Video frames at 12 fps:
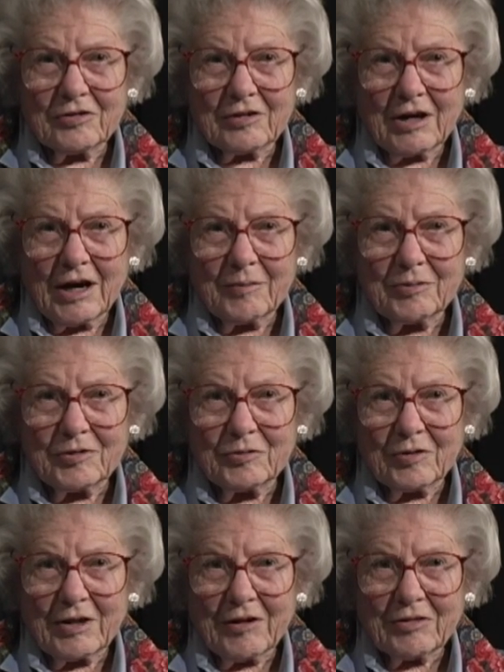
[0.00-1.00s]
accomplished
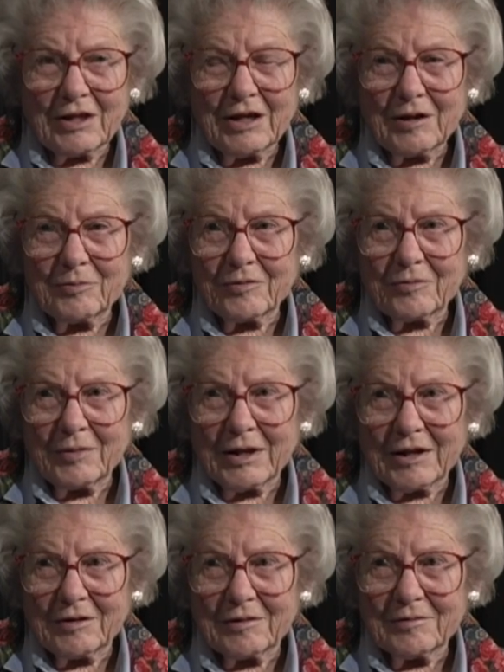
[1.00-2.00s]
without the help of
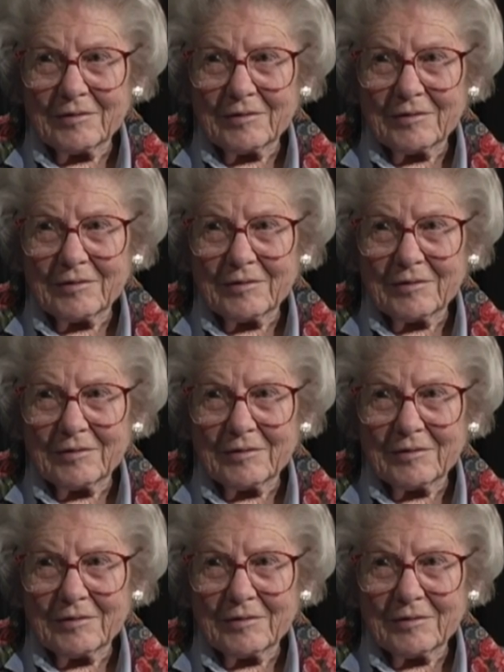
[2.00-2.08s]
men,